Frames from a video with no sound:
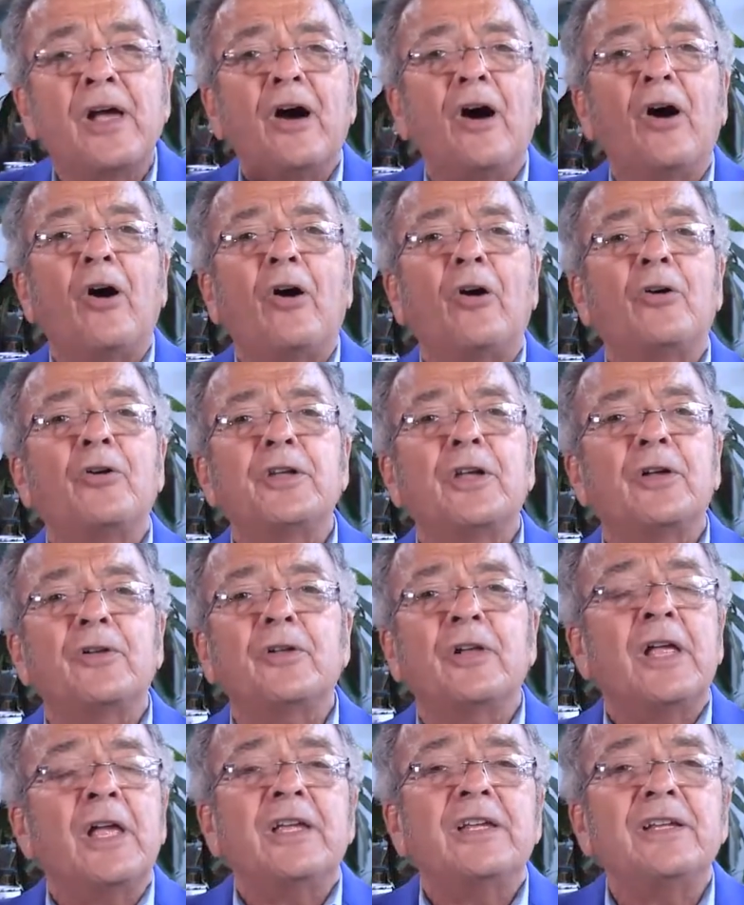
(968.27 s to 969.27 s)
Oh,
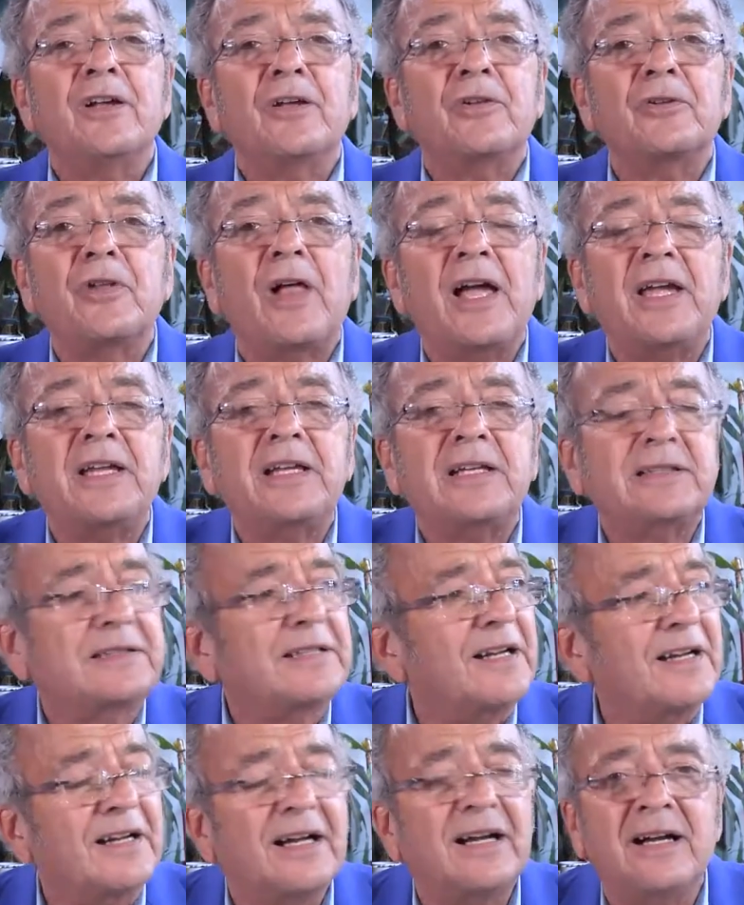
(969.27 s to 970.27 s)
you liked,
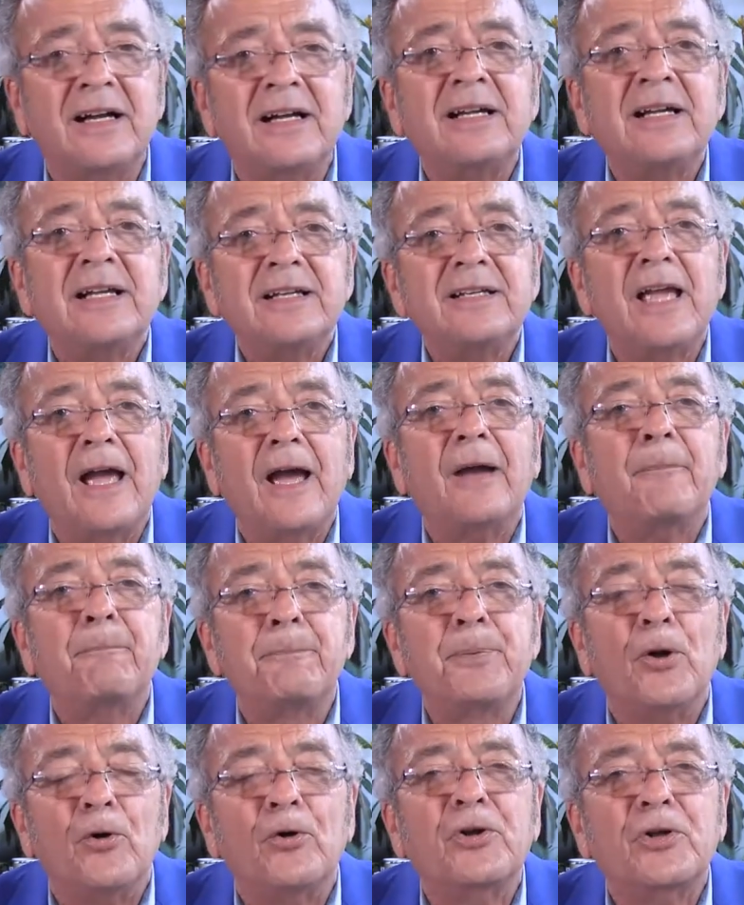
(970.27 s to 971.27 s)

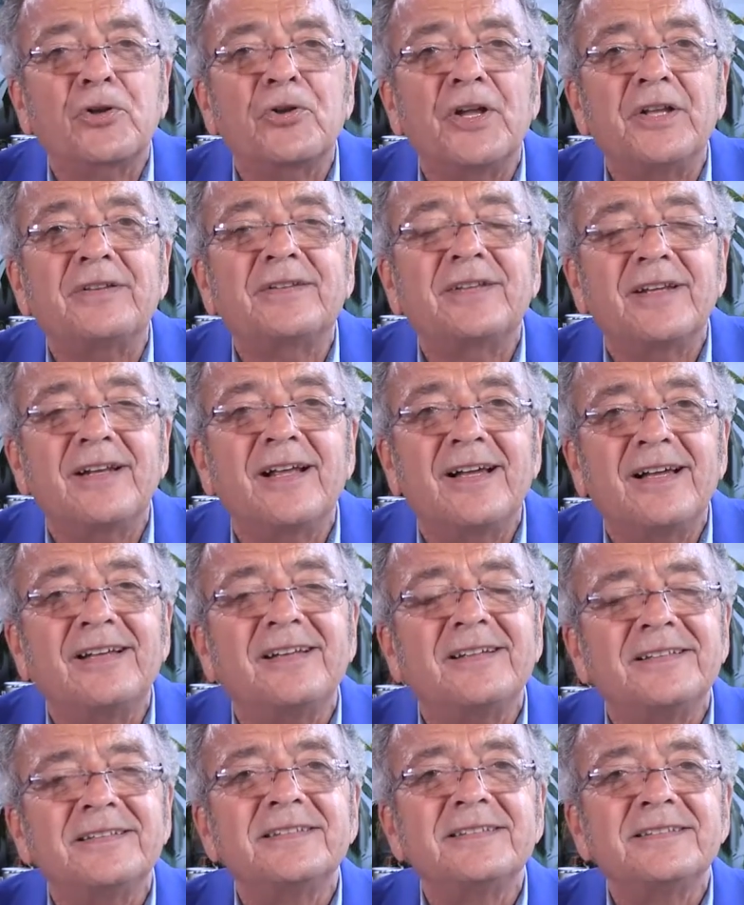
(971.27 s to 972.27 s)
Bill Clinton,
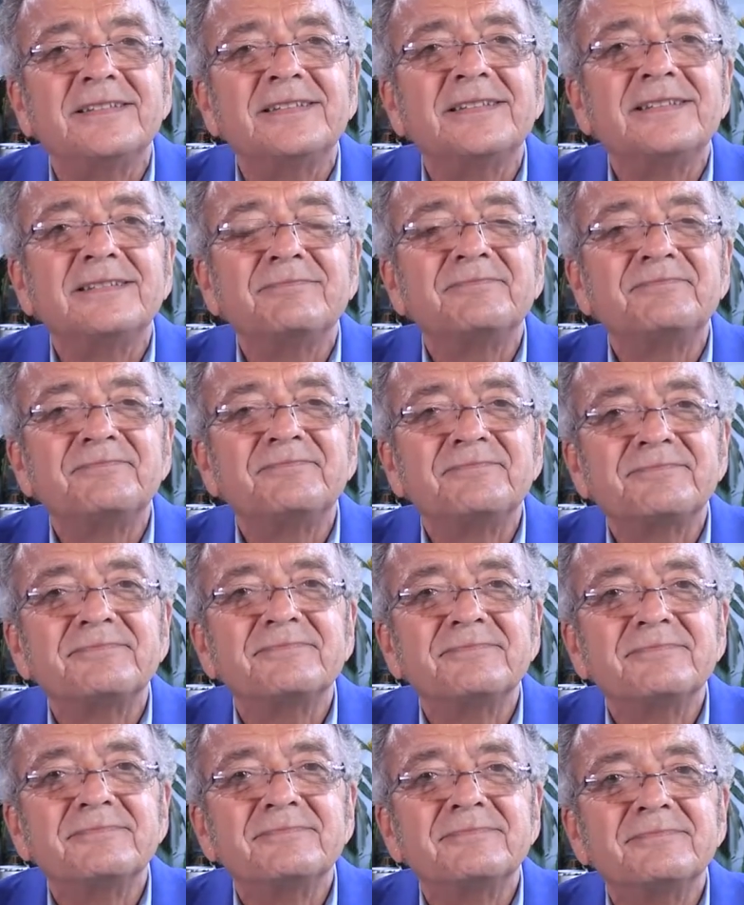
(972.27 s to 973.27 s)
huh?
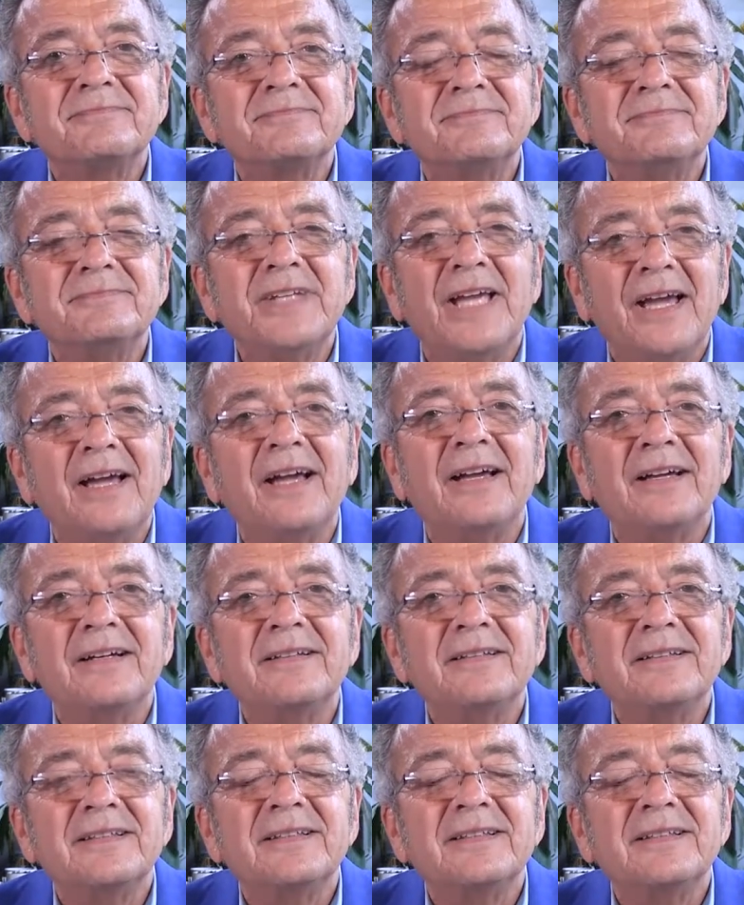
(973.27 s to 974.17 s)
Yeah.